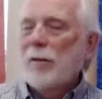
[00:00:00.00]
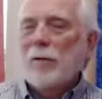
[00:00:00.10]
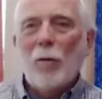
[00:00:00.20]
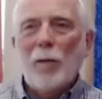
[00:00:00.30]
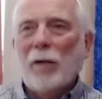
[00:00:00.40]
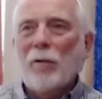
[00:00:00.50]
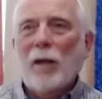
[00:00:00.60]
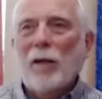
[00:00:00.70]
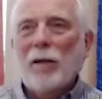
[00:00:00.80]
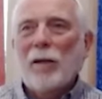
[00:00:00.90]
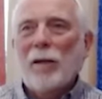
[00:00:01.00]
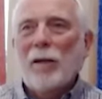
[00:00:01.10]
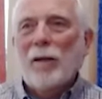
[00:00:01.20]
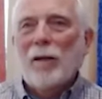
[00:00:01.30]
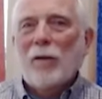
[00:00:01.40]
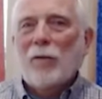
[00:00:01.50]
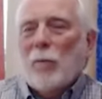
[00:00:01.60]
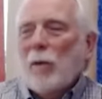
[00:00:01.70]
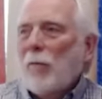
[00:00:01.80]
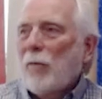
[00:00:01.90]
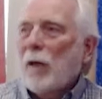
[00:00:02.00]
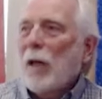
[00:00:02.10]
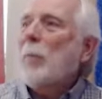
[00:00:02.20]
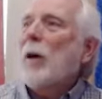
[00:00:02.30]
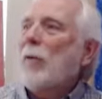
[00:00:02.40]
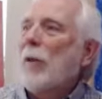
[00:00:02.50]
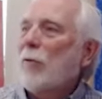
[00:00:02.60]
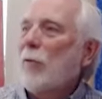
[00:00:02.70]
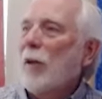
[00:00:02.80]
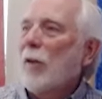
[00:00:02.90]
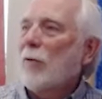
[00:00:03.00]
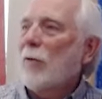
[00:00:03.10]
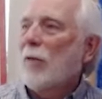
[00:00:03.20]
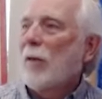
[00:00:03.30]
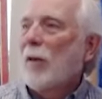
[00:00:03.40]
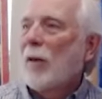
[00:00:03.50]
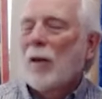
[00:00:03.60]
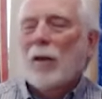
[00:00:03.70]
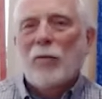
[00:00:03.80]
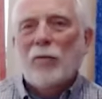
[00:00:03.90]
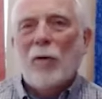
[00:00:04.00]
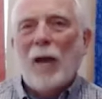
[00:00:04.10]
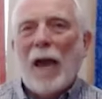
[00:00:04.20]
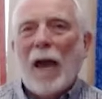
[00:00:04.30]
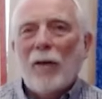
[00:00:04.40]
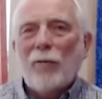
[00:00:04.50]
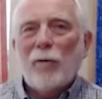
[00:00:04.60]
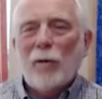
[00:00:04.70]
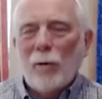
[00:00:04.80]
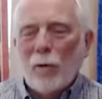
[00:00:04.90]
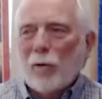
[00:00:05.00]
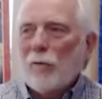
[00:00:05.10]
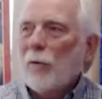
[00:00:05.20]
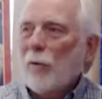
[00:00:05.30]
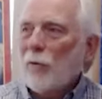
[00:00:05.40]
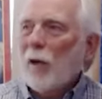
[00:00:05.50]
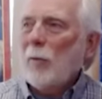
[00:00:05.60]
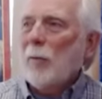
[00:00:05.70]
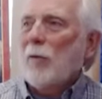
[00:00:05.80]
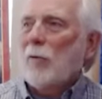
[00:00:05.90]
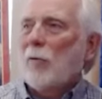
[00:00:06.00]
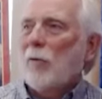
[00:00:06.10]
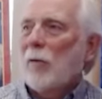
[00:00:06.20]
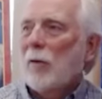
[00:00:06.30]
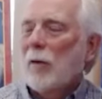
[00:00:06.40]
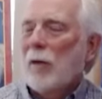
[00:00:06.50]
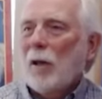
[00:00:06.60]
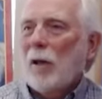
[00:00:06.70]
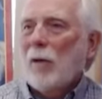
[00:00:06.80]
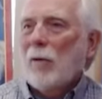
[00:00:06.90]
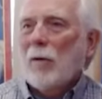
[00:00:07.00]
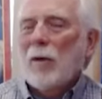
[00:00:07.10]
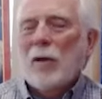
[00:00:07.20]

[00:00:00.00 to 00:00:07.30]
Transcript: Nobody, right? So we forget about these things. So ask the Lord for assignments. You know,